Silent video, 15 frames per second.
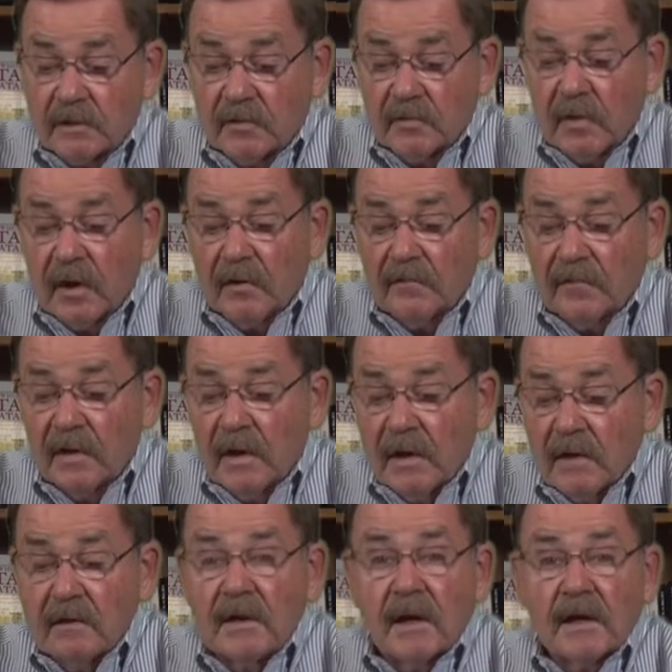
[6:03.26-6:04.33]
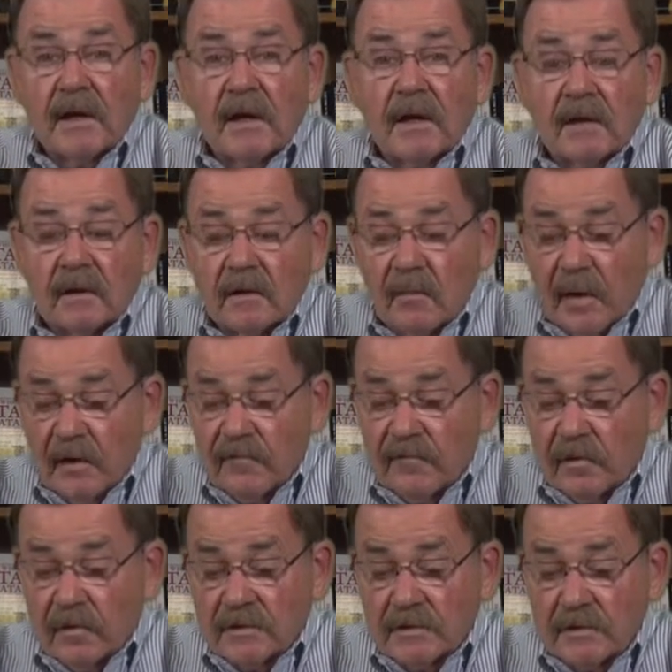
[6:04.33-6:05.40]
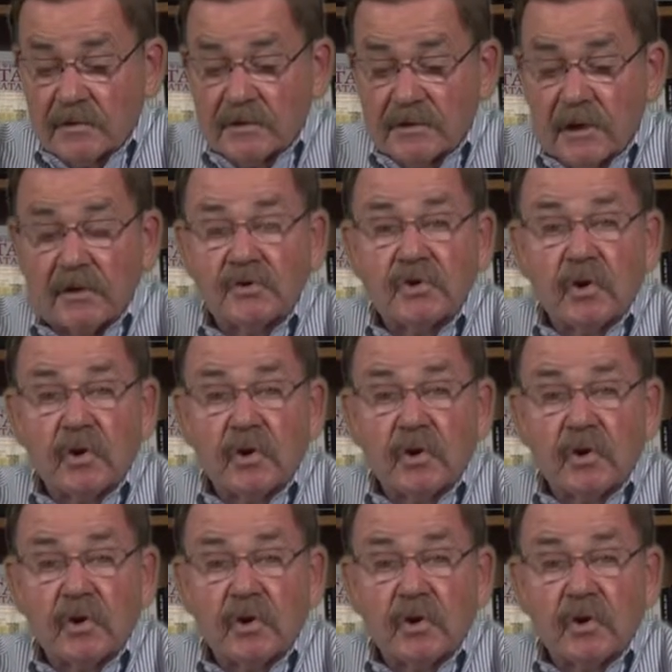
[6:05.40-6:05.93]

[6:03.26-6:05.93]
XII dedicated May 1st to St.